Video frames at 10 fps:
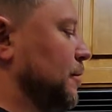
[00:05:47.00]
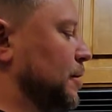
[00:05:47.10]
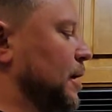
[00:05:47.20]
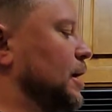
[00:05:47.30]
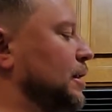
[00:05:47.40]

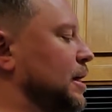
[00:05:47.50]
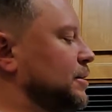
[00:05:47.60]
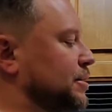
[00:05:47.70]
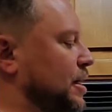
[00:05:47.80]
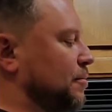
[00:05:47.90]
Okay,
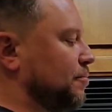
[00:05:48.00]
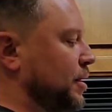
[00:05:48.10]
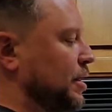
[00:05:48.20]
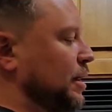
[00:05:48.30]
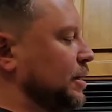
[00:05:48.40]
next step,
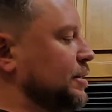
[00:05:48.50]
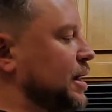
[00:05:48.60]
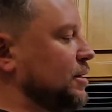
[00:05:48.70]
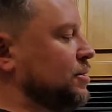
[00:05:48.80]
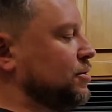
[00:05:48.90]

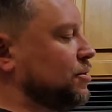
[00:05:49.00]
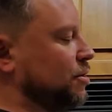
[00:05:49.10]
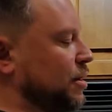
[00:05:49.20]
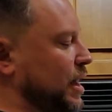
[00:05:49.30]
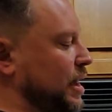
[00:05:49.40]
attach
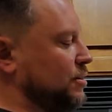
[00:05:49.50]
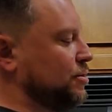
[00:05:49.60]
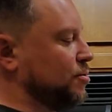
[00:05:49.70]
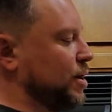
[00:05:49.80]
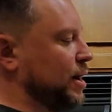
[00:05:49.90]
a
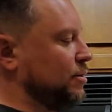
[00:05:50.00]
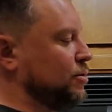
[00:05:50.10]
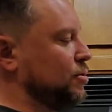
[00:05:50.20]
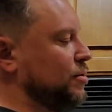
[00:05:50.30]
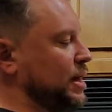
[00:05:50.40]
square
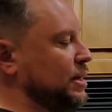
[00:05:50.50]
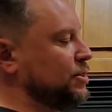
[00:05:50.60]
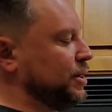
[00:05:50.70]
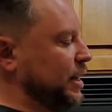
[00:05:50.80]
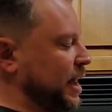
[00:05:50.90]
to
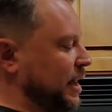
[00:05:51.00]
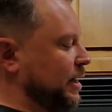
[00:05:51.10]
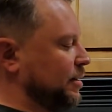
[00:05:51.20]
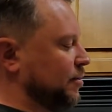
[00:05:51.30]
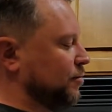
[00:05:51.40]
each
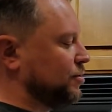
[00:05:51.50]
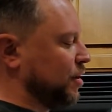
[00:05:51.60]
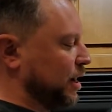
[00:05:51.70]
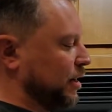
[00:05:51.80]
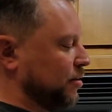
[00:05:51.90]
leg of the
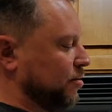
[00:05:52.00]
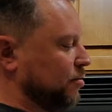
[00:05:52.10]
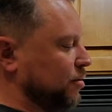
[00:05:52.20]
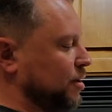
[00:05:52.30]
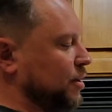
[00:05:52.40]
triangle.
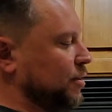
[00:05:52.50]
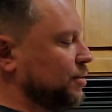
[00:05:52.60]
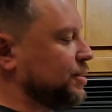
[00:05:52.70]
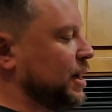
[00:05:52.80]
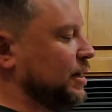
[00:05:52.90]
The
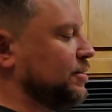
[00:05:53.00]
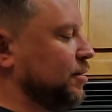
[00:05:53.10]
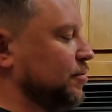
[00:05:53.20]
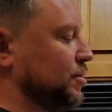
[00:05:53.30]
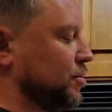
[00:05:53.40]
sides
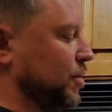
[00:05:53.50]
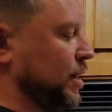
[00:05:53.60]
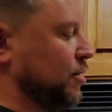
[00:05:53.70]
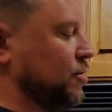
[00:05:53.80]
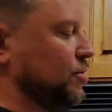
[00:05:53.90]
of the
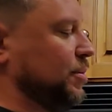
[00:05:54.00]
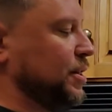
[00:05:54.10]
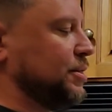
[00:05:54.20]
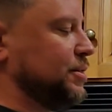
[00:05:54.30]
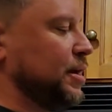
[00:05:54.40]
square should be
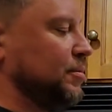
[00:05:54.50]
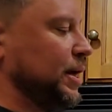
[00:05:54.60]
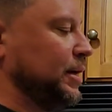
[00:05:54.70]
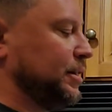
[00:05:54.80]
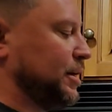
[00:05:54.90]
the same
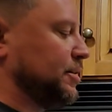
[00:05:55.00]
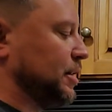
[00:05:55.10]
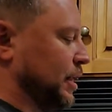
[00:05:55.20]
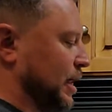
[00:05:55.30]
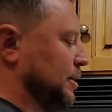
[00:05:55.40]
length as the
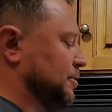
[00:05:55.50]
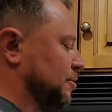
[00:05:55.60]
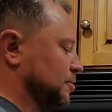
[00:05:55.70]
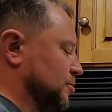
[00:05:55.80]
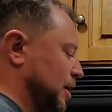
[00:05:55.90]
legs
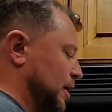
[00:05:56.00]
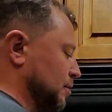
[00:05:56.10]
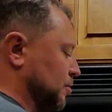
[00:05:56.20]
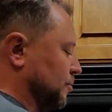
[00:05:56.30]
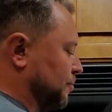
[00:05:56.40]
of the
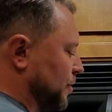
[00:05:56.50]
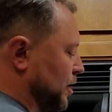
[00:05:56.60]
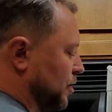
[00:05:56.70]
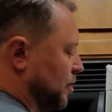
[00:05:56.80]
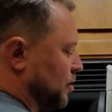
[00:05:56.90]
triangle.
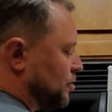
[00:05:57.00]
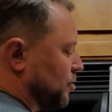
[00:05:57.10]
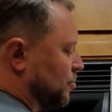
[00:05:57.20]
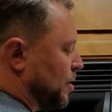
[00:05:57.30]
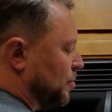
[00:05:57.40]
So
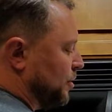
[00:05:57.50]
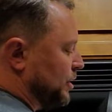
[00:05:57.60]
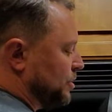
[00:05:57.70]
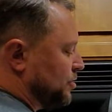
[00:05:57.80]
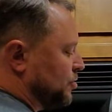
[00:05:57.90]
remember,
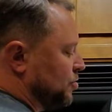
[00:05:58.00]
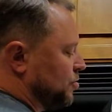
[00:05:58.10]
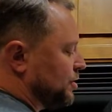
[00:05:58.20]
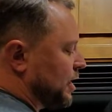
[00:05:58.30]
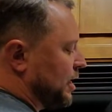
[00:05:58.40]
these two
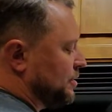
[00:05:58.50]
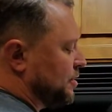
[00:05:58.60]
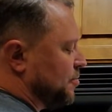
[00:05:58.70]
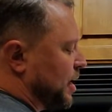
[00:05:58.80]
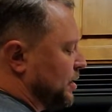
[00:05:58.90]
sides
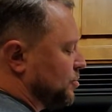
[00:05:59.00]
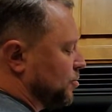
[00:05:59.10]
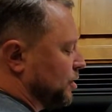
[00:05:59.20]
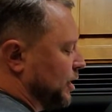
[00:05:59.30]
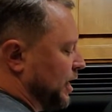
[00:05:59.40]
that match
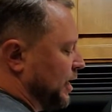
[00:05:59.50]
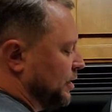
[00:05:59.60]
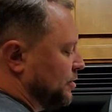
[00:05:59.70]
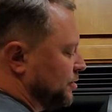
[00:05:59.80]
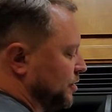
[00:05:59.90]
were the
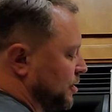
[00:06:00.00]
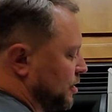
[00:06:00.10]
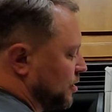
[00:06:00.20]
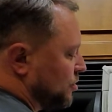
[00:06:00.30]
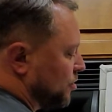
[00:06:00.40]
legs.
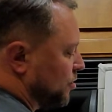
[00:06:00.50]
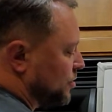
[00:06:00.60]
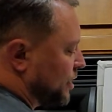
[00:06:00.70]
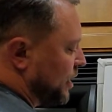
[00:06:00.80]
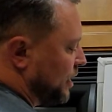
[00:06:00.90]
So they're
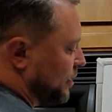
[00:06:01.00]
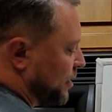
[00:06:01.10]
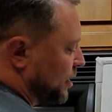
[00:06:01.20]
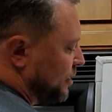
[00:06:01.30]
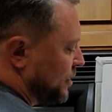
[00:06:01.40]
saying
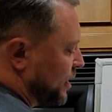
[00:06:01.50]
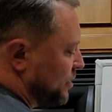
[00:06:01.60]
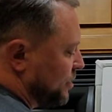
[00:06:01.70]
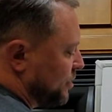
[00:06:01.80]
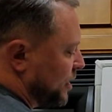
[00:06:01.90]

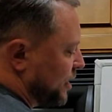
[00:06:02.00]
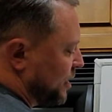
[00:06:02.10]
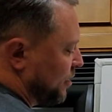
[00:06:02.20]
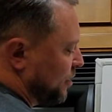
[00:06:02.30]
take